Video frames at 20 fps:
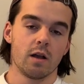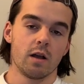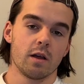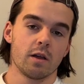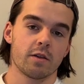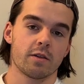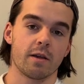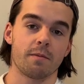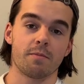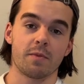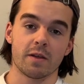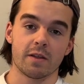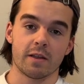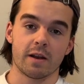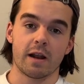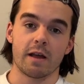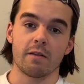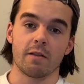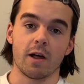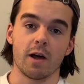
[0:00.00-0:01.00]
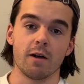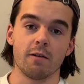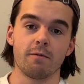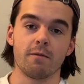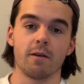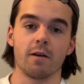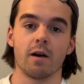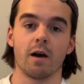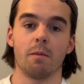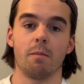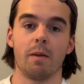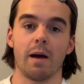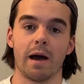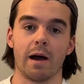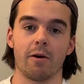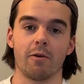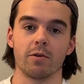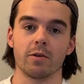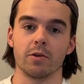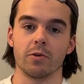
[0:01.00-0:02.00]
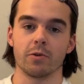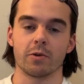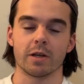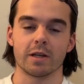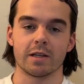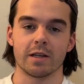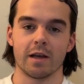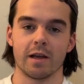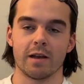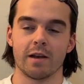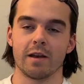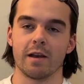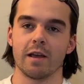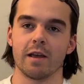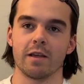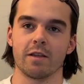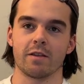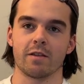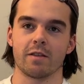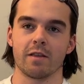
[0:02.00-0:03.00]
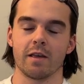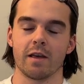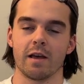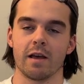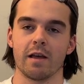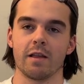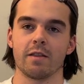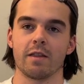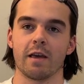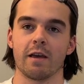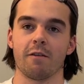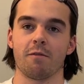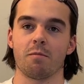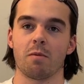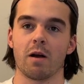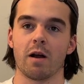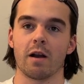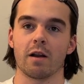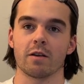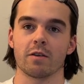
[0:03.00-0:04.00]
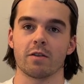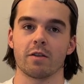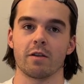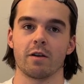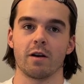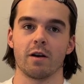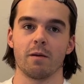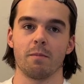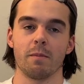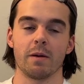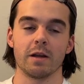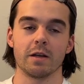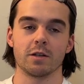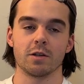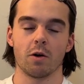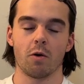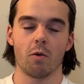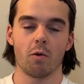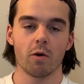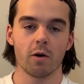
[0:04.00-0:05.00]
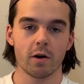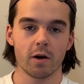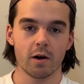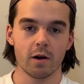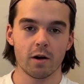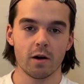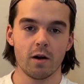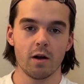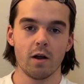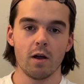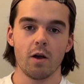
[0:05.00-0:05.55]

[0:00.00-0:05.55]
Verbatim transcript: Something that I love about Yuketen is that they have products that are made to order